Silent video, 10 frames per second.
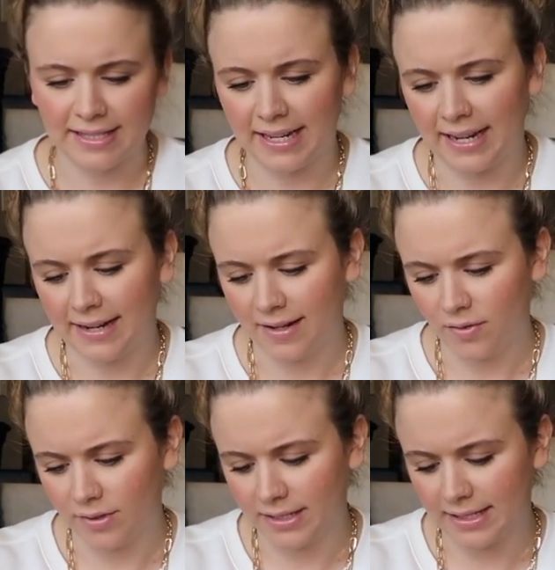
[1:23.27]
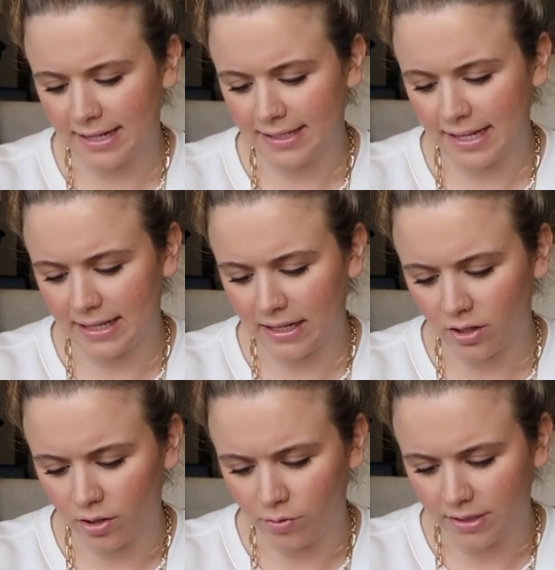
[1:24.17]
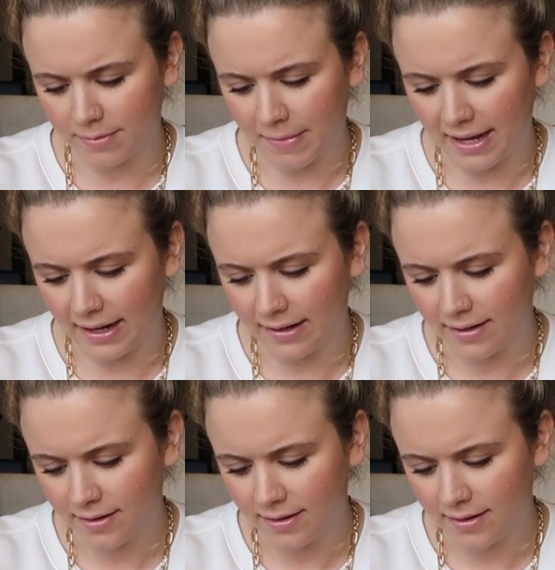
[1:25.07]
see if it says the year it was made.